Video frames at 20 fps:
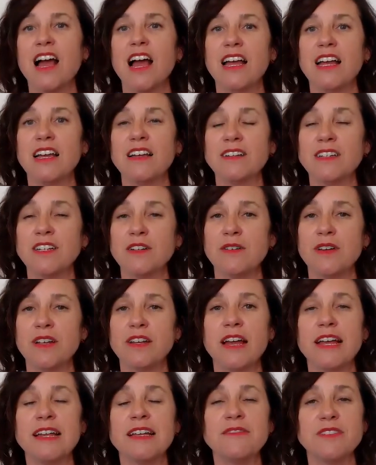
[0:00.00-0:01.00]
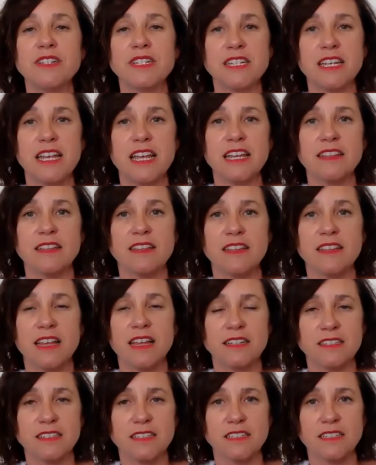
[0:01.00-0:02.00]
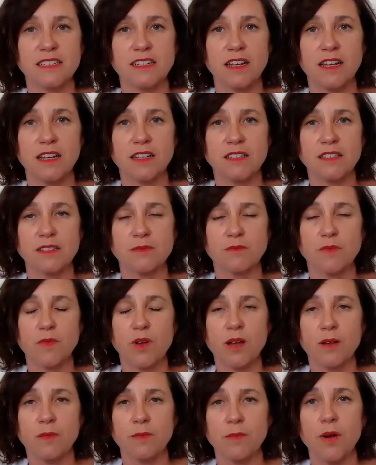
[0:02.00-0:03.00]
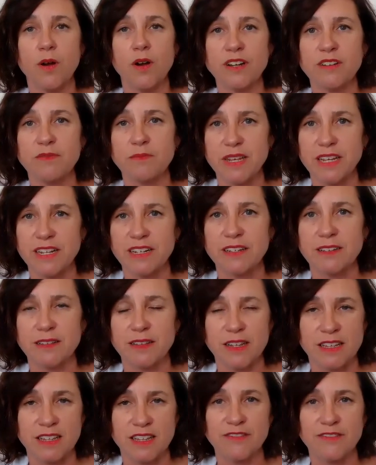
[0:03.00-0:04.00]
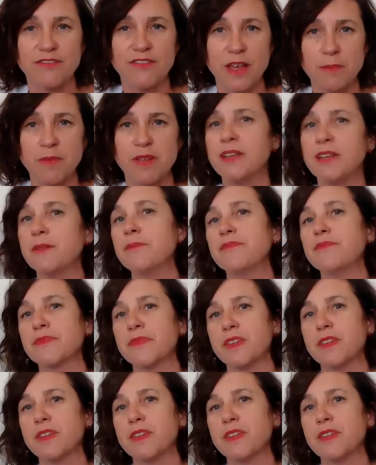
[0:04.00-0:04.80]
And I even say that's a part of being in the feminine,